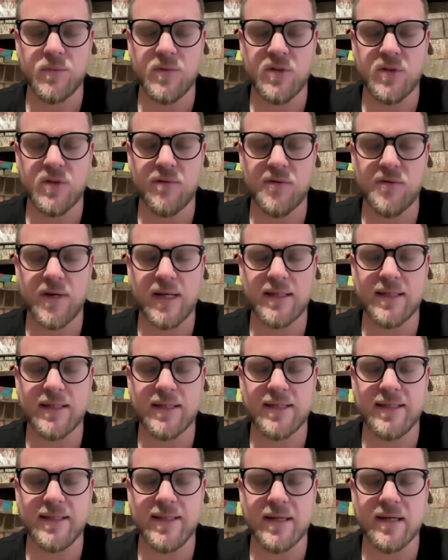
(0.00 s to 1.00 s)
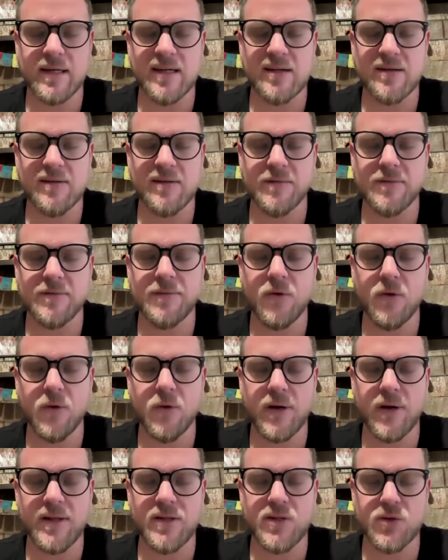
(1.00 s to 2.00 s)
So for that, there are
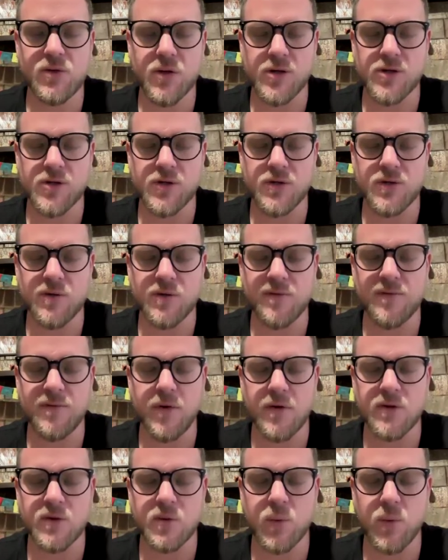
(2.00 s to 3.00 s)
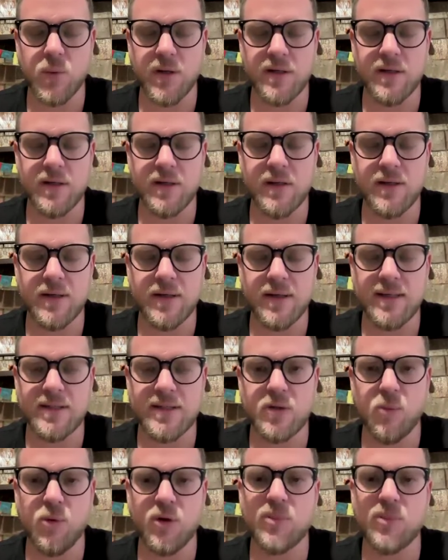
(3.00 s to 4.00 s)
4 instructions. The first one
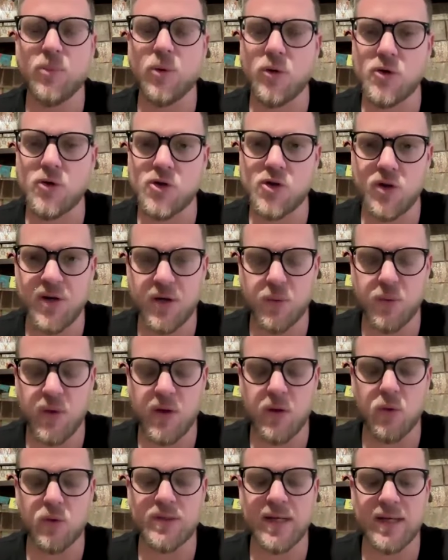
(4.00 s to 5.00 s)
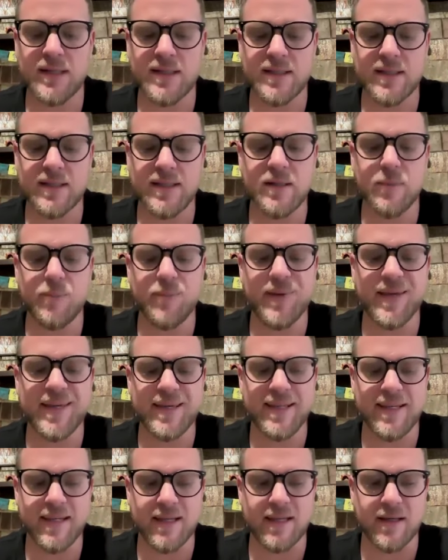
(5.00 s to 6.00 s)
is the body posture that we looked at in the
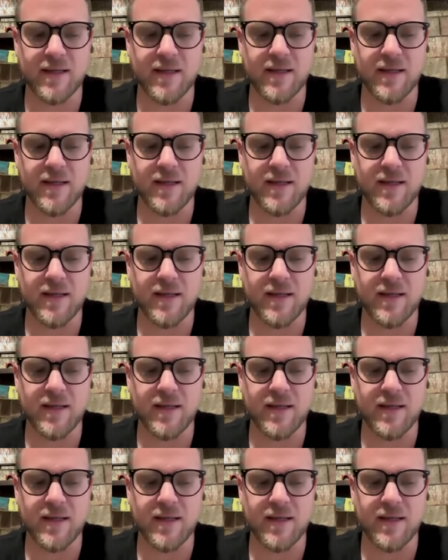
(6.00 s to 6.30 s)
beginning.